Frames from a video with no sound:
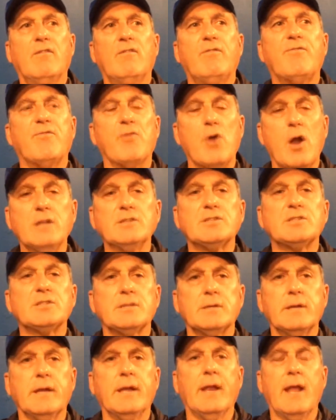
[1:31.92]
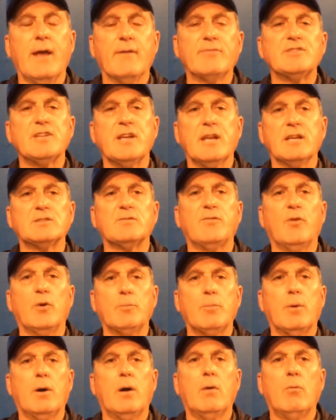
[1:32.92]
fronts in FCS
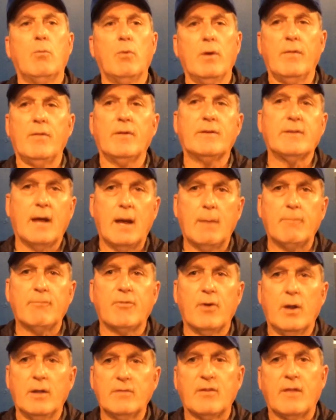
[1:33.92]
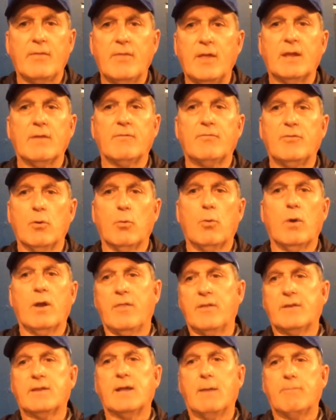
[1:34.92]
football, one of the top fronts. I think if you're one
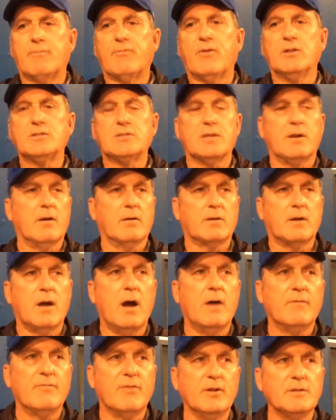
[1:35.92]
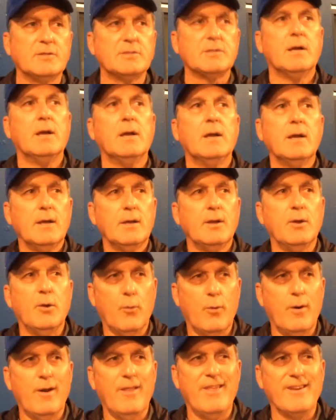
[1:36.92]
of the top fronts in our conference,
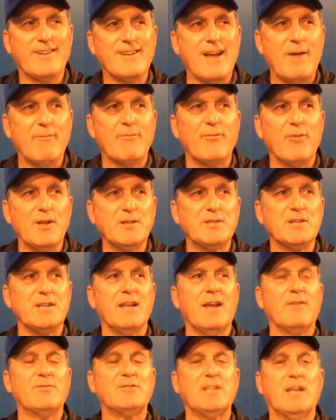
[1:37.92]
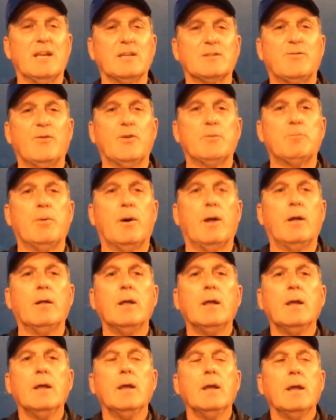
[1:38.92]
you're one of the top fronts in FCS football.
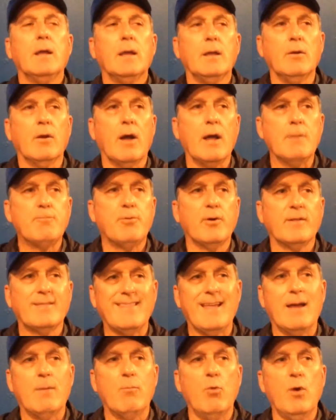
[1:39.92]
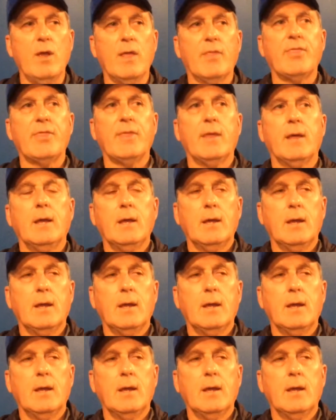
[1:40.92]
I'd put them with